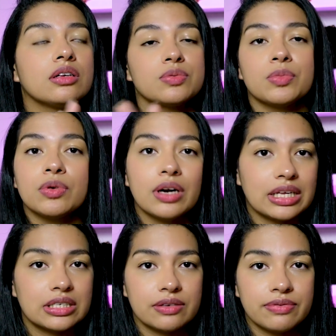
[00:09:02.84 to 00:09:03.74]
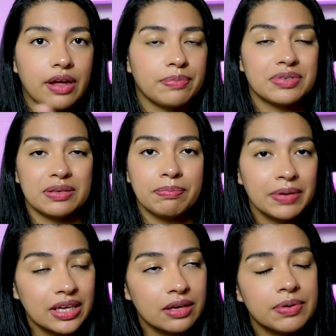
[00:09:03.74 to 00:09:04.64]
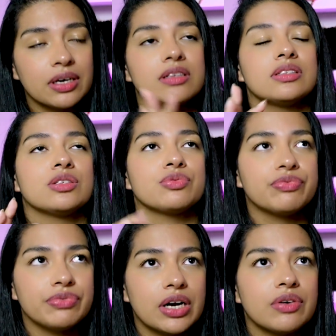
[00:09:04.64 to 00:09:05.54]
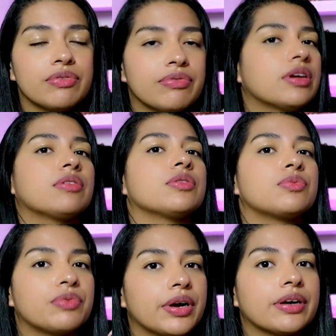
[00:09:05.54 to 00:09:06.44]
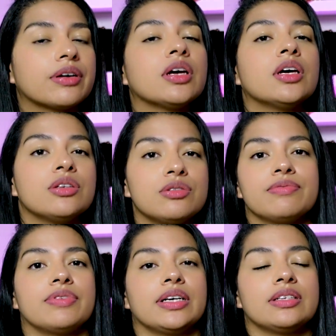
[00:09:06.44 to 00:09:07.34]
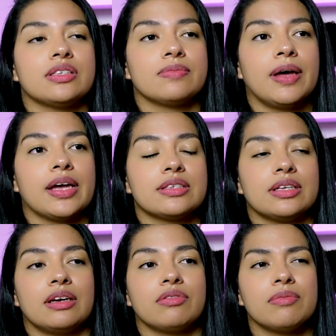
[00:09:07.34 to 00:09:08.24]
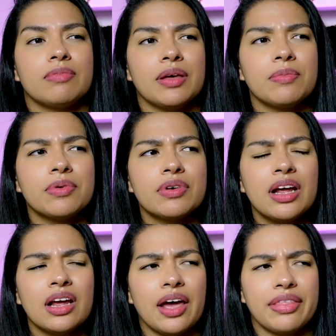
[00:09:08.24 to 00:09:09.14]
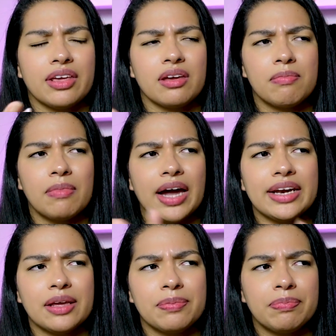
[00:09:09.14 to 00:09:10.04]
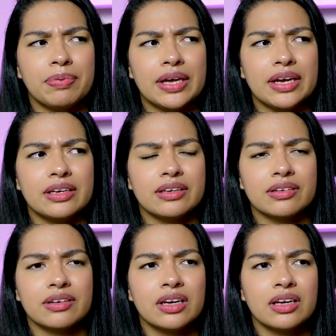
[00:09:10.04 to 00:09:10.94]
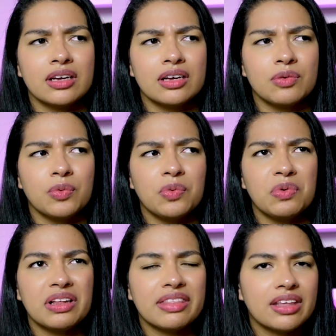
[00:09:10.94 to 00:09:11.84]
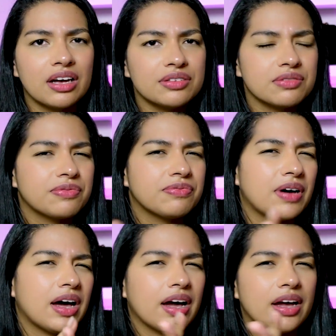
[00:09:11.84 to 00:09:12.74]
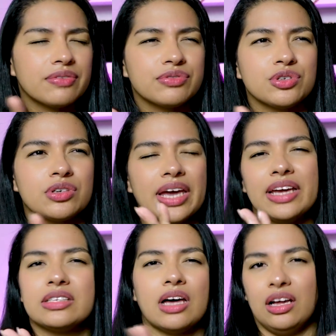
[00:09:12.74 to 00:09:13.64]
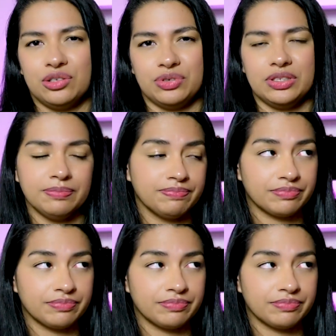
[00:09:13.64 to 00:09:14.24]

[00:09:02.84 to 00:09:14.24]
small classic flaps in pink, because it's very, very rare to find these bags. And I remember, I think mine I paid 1,500 to 800,